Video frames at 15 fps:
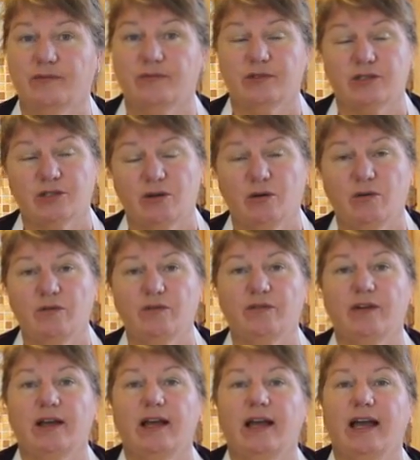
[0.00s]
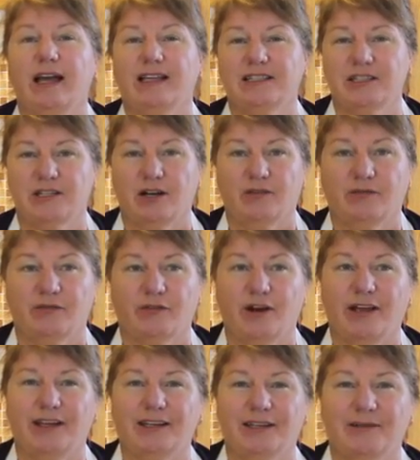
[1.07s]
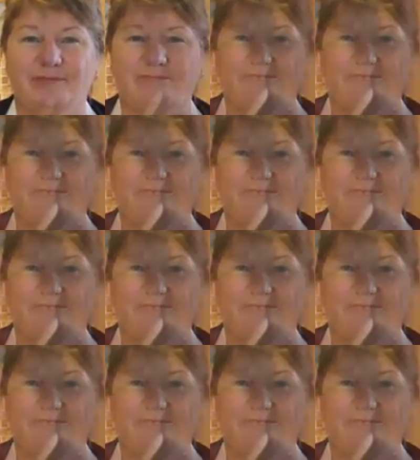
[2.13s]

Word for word: stove and start frying them.